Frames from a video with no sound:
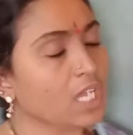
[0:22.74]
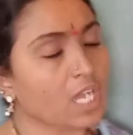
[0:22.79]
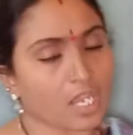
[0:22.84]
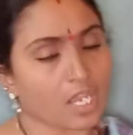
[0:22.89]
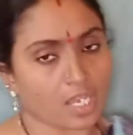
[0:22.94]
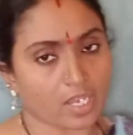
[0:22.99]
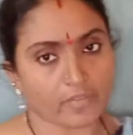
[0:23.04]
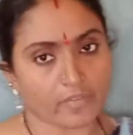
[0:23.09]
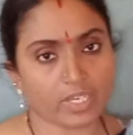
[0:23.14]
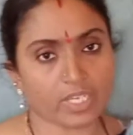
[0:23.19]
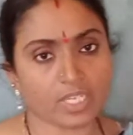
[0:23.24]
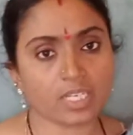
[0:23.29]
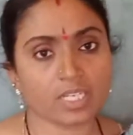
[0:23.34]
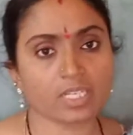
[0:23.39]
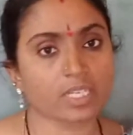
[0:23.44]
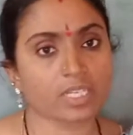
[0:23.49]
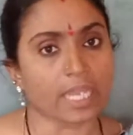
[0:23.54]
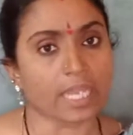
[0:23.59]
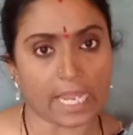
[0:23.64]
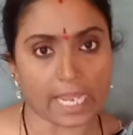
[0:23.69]
our
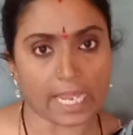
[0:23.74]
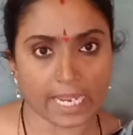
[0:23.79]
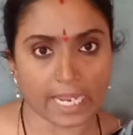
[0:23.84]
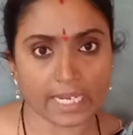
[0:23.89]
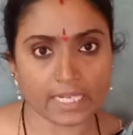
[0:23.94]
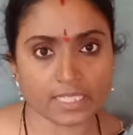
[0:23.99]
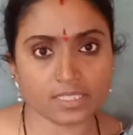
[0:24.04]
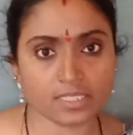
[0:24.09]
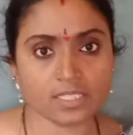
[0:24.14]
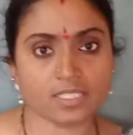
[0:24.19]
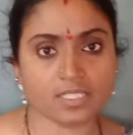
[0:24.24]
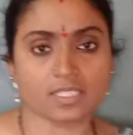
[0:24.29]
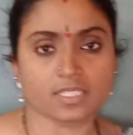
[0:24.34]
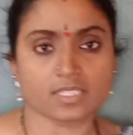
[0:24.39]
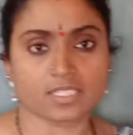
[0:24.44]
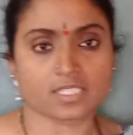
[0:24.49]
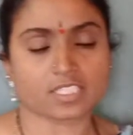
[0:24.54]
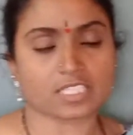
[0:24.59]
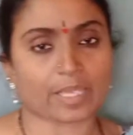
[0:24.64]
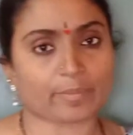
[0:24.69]
at
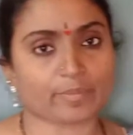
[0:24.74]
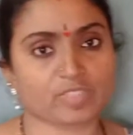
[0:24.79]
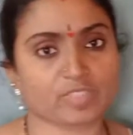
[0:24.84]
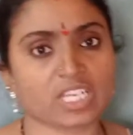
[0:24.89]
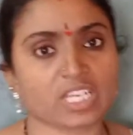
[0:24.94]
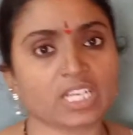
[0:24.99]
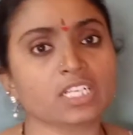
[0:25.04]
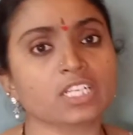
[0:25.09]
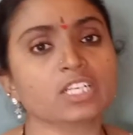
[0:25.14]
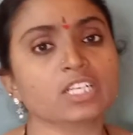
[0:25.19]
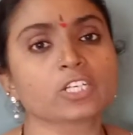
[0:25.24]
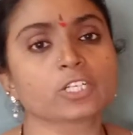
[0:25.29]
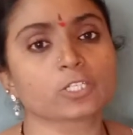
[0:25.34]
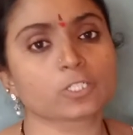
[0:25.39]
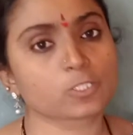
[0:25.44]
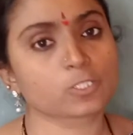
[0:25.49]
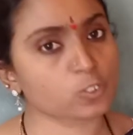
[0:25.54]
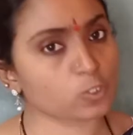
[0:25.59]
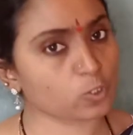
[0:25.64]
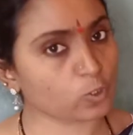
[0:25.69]
subject
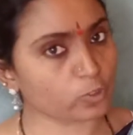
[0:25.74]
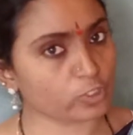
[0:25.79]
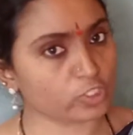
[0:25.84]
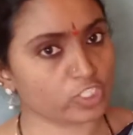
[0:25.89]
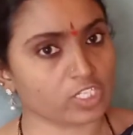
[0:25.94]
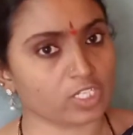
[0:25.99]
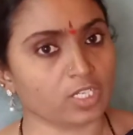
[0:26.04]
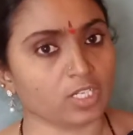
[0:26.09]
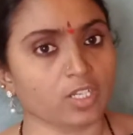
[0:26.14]
social.